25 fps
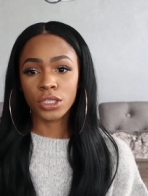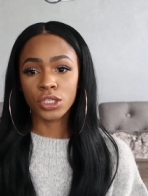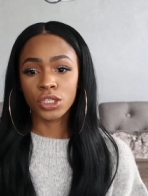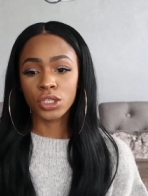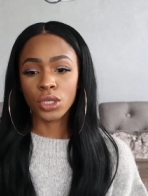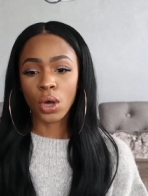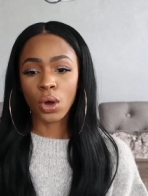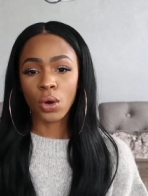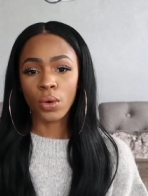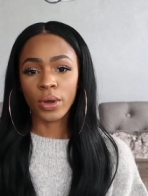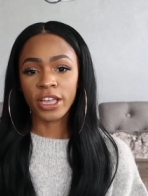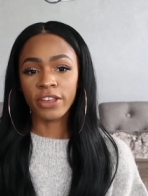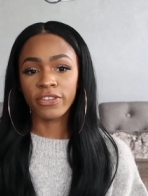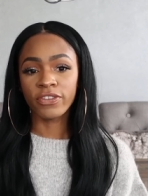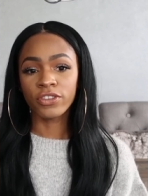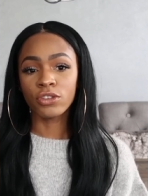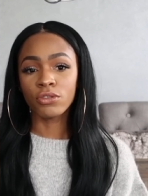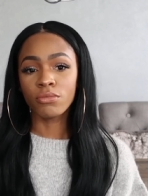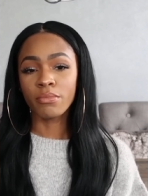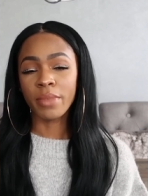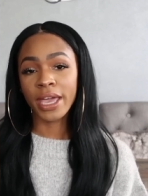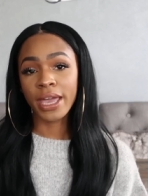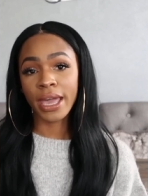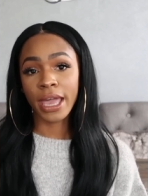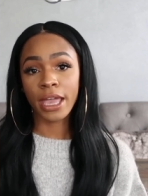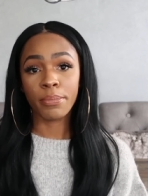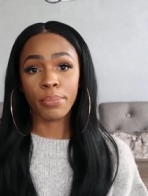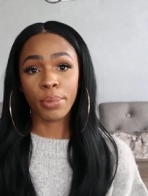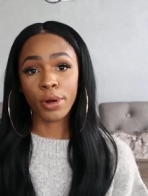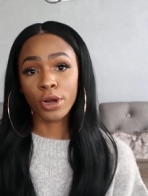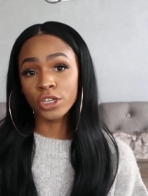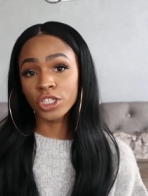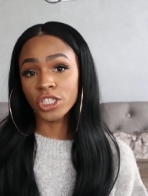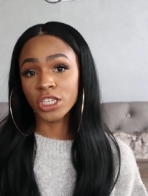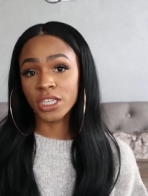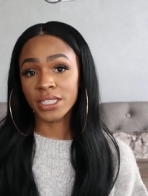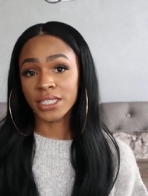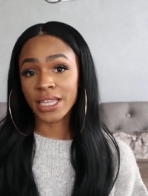So if you make a
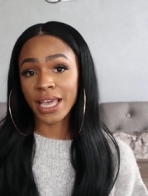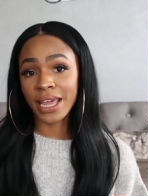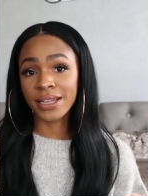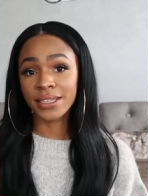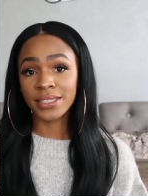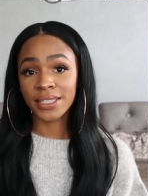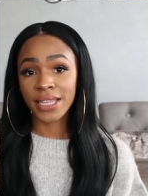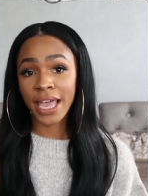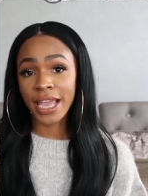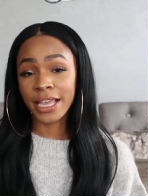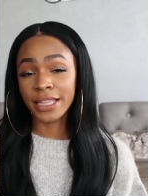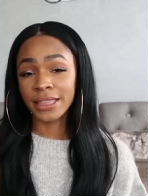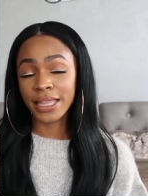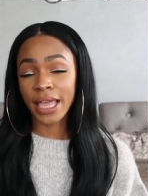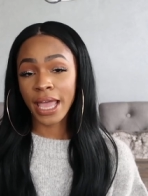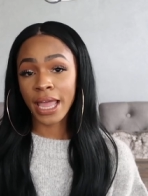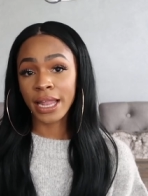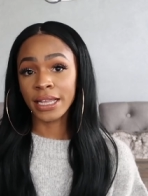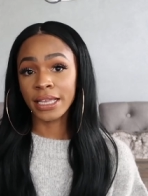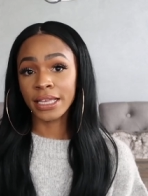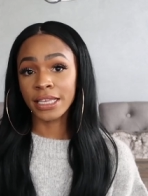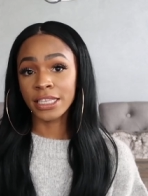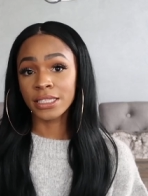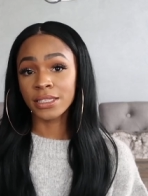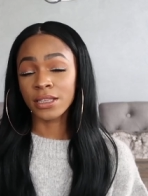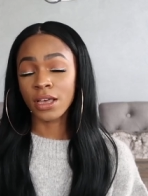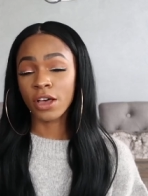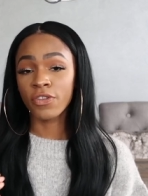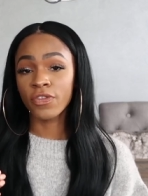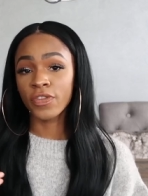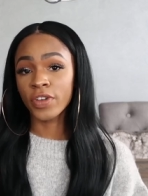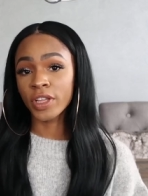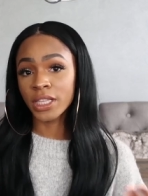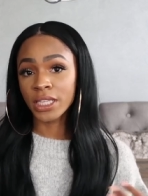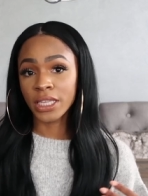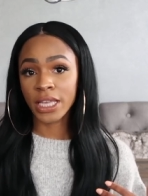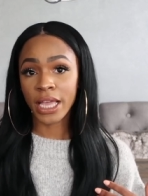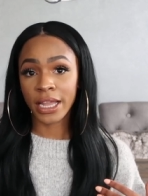purchase at a site that is
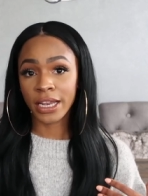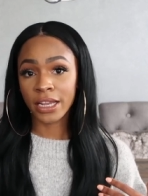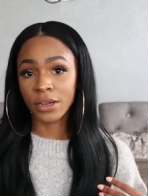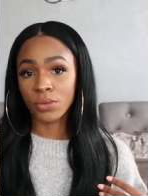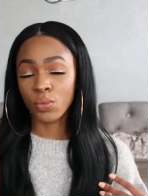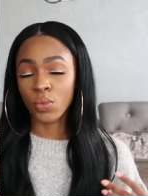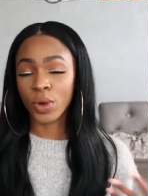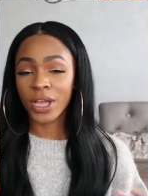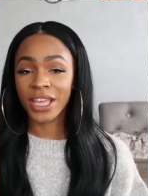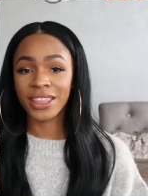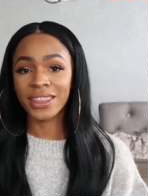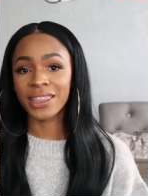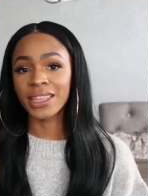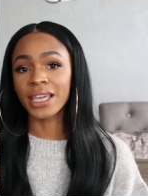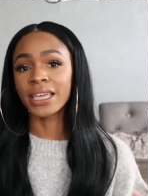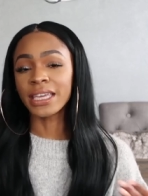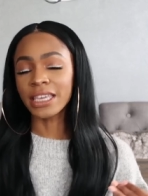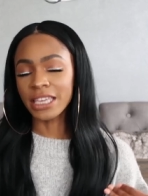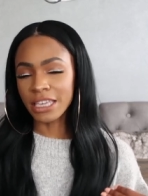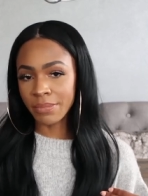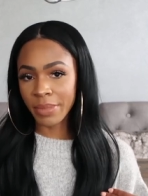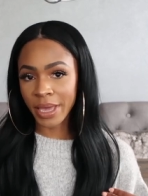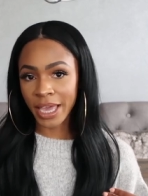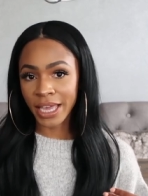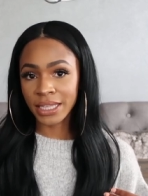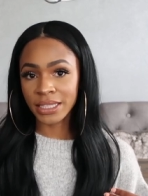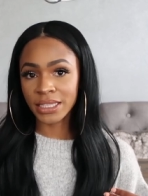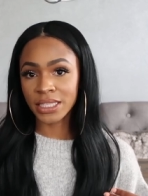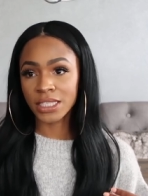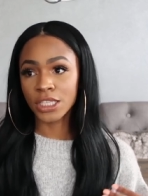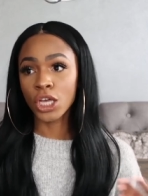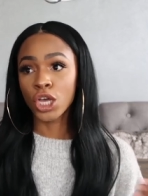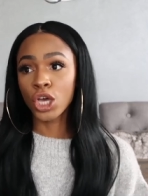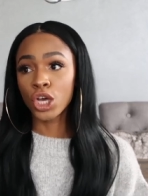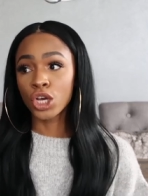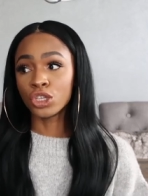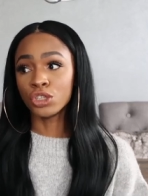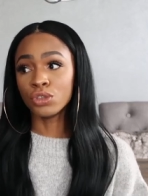affiliated with Ebates,
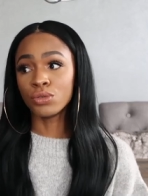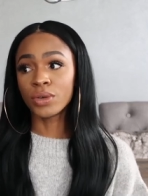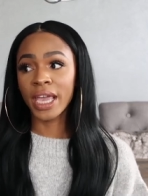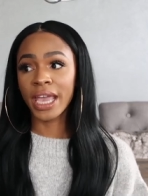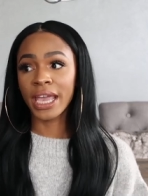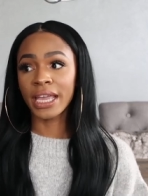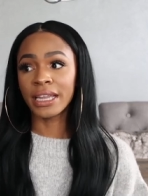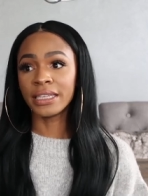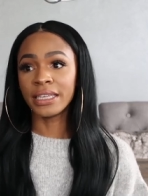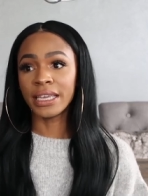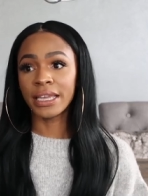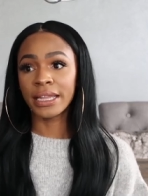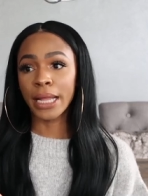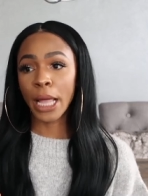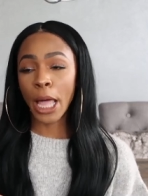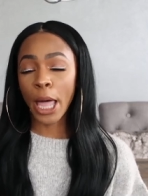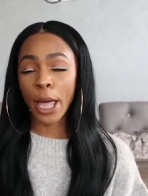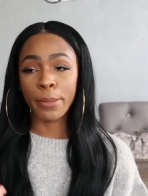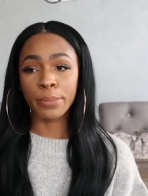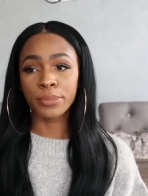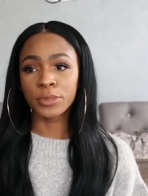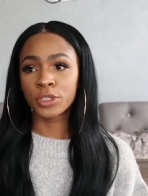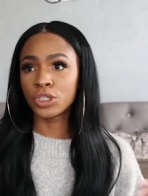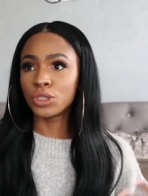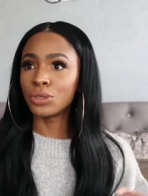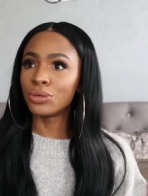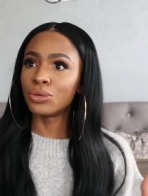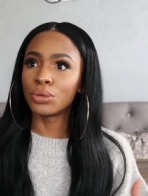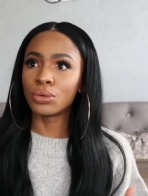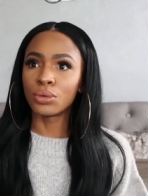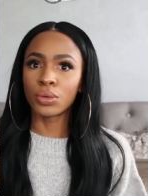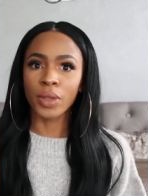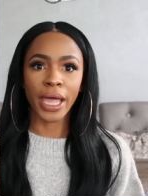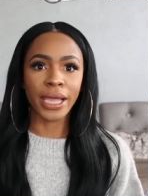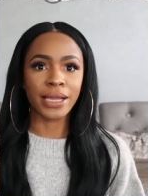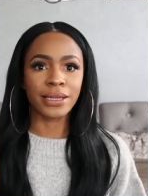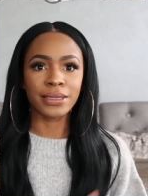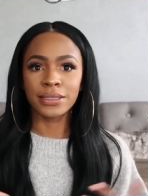you can get up to
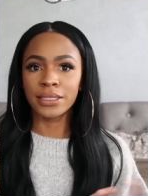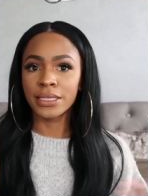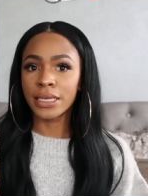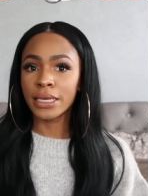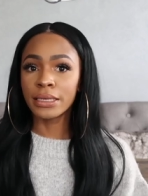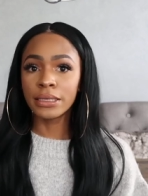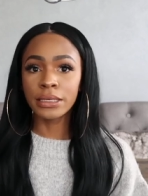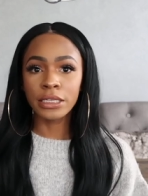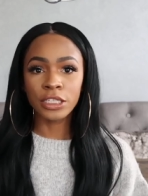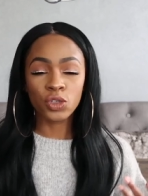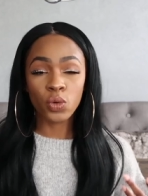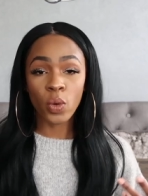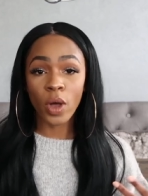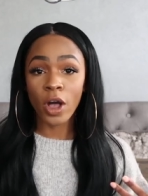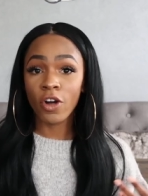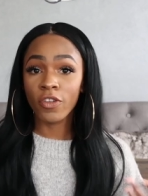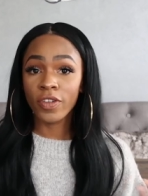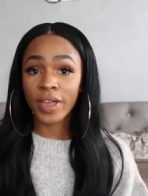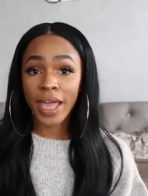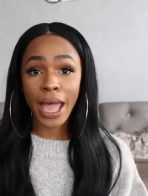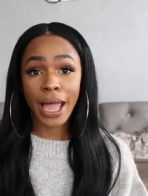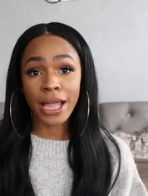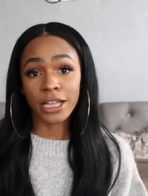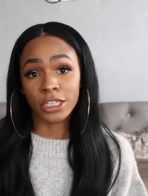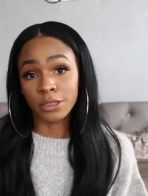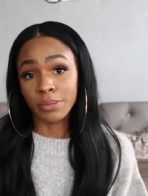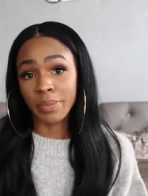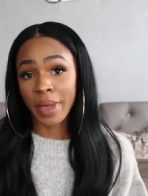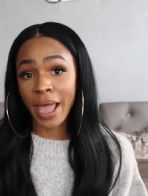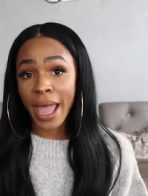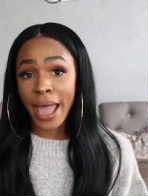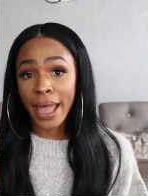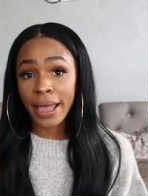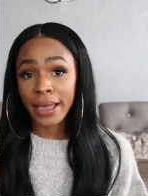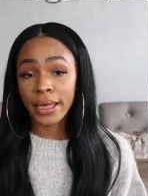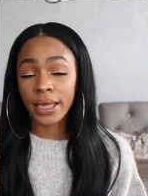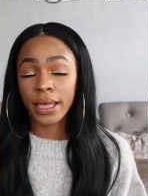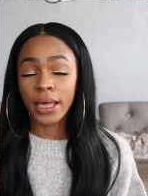like ten to twelve cash
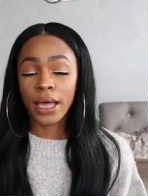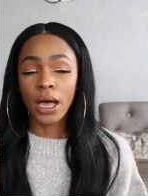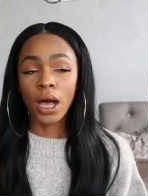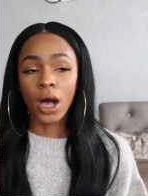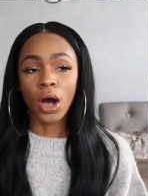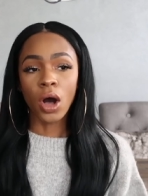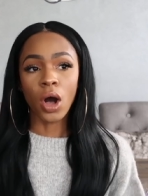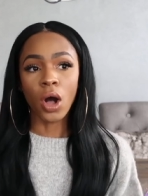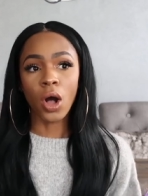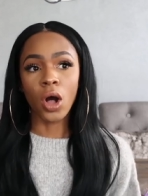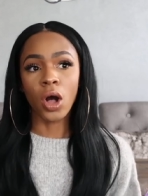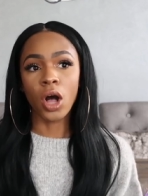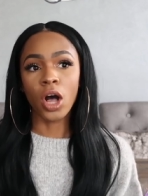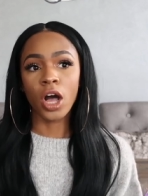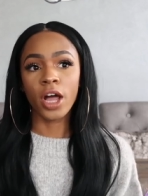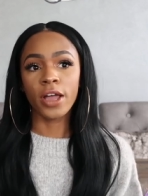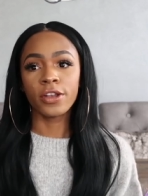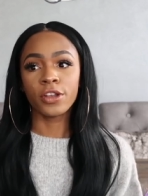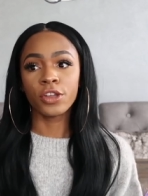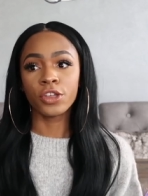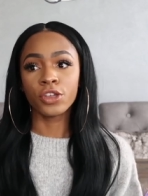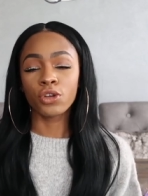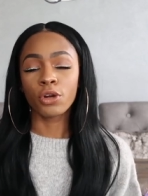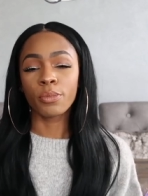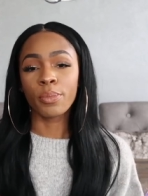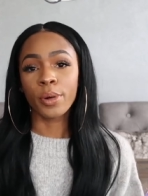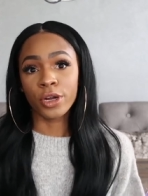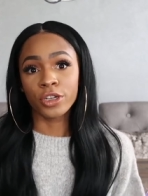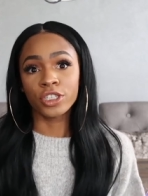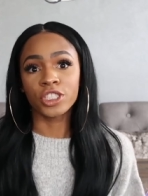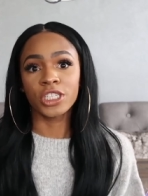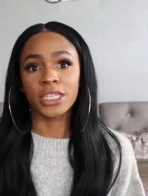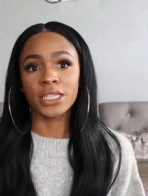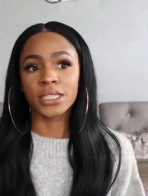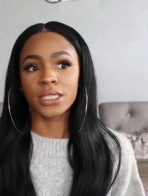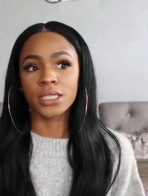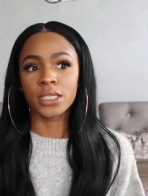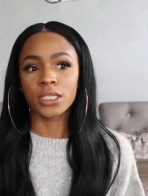back on your
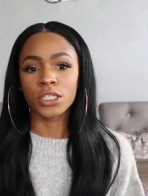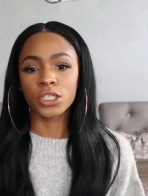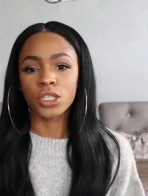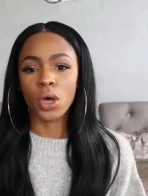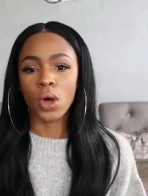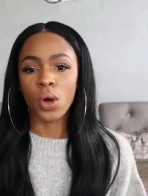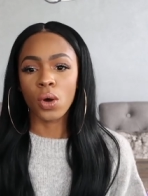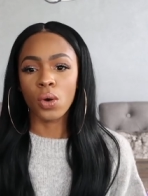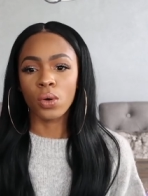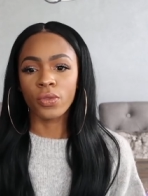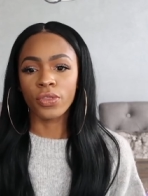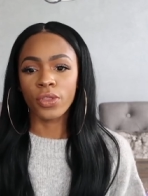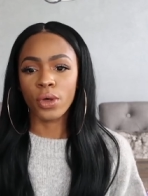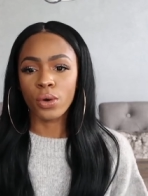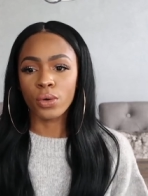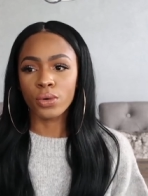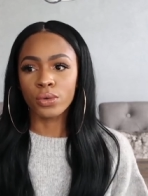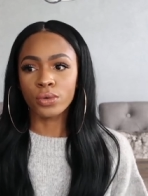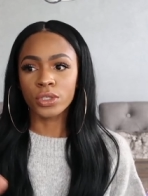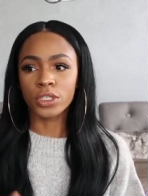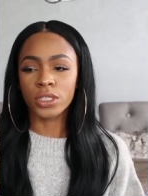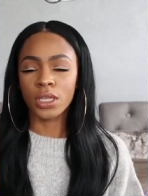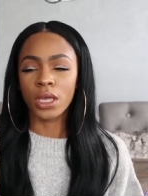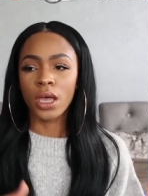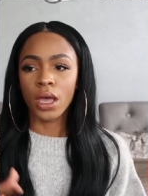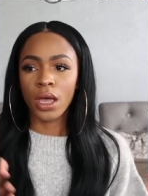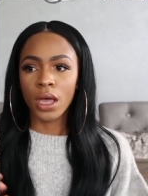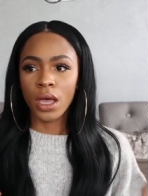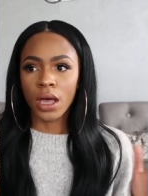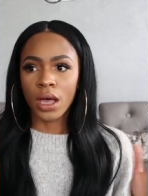purchase. So those